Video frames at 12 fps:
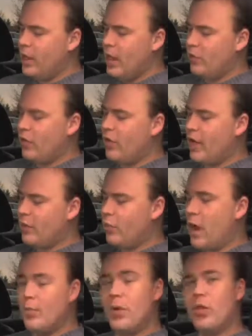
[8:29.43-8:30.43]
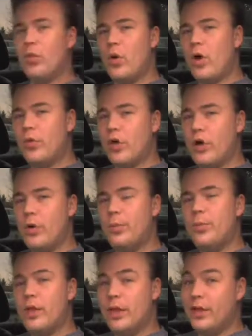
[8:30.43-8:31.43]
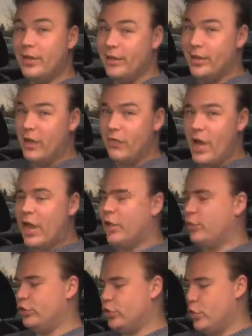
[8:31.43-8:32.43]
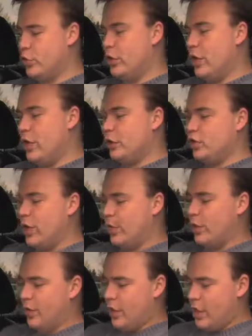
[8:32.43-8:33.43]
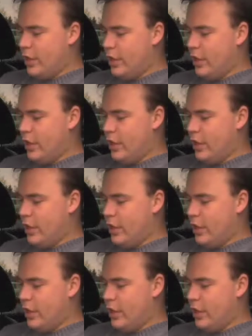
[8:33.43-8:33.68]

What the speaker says: If you've got a problem on the road though, invaluable tool. So I'm going to log in